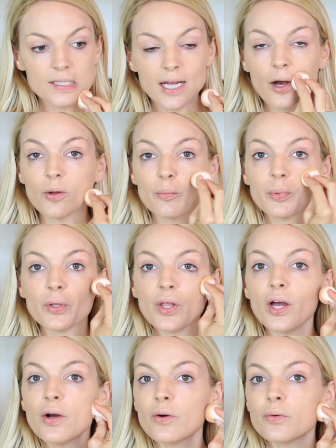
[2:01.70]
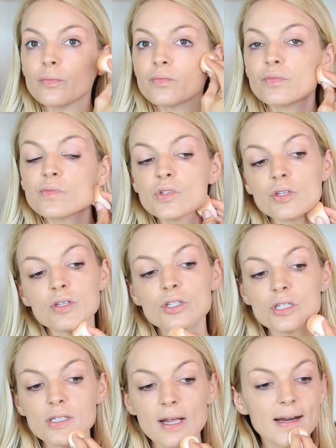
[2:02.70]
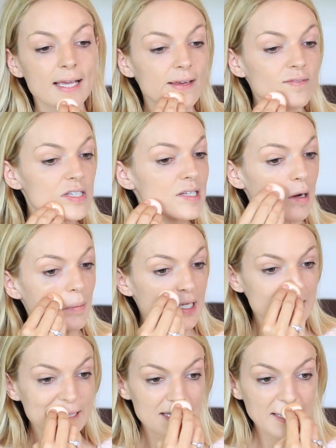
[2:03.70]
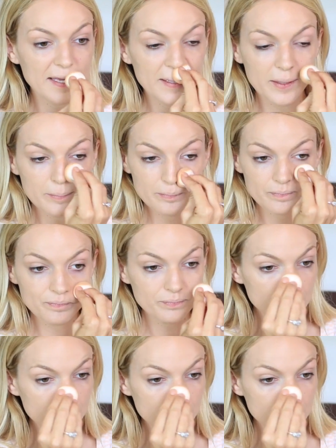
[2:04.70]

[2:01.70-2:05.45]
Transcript: down below. So this just kind of evens out my skin